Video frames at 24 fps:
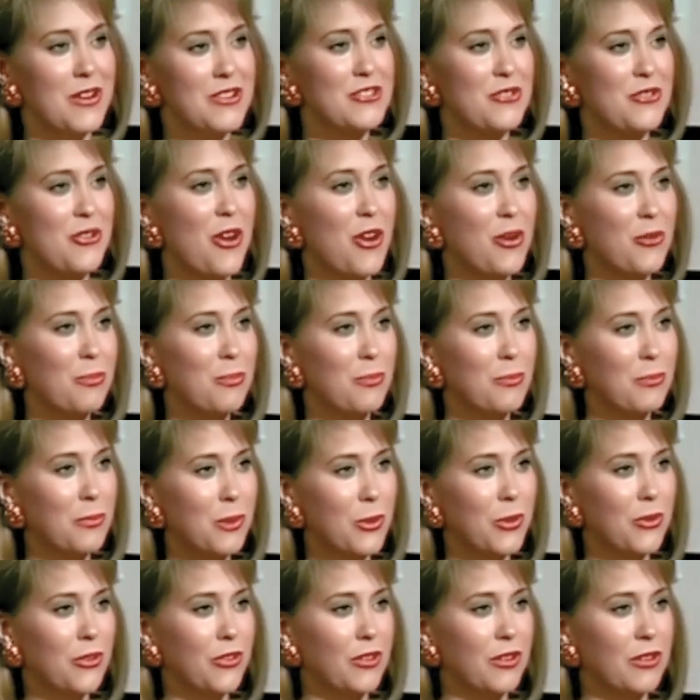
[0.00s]
You're strong?
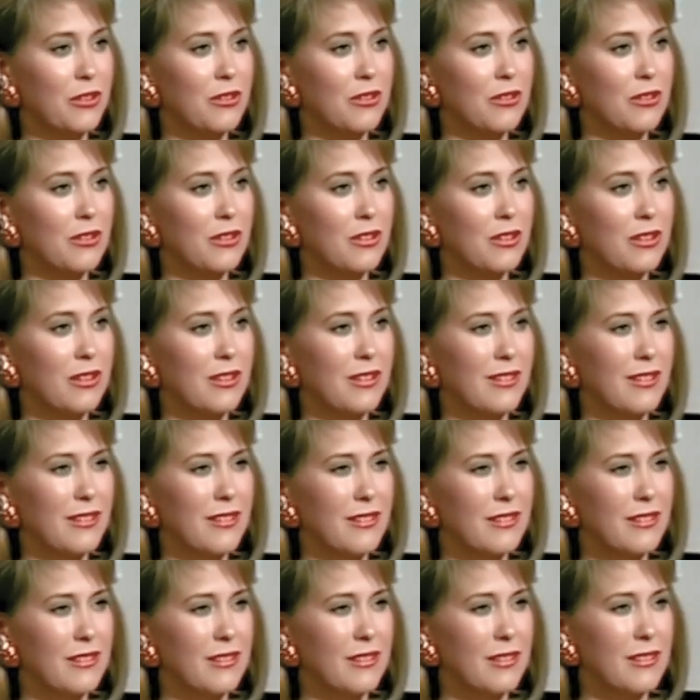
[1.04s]

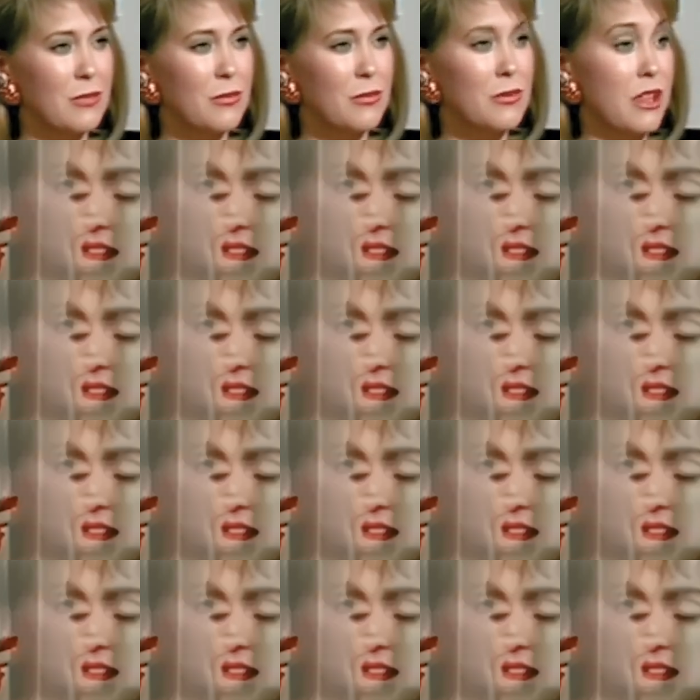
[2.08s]
You are a